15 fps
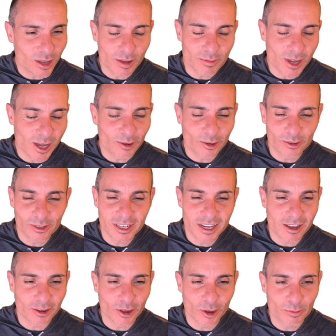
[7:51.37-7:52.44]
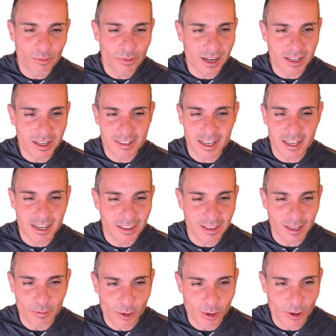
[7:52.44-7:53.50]
I'm not holding out hope that it's
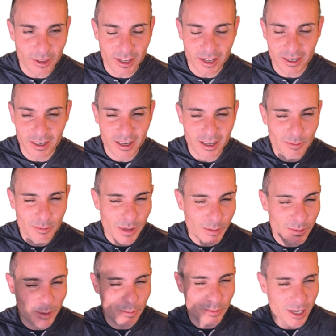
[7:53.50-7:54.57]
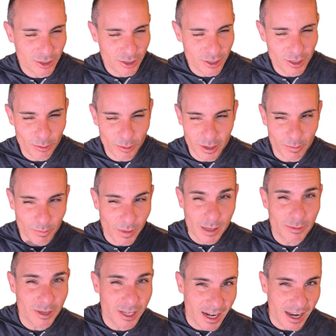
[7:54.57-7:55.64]
anything more than maybe a picture with
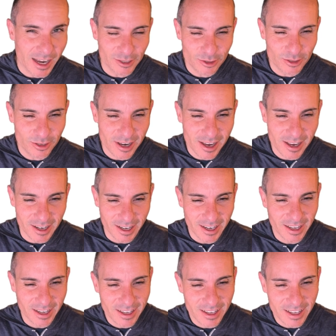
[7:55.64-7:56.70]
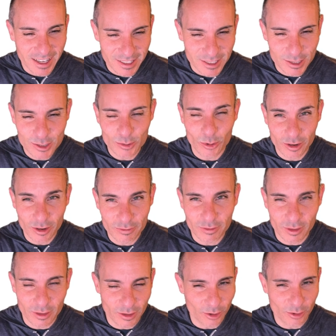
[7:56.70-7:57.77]
maybe an astronaut and sort of
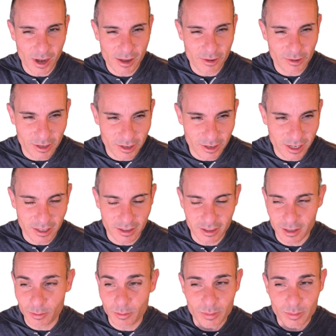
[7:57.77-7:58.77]
the ground underneath them.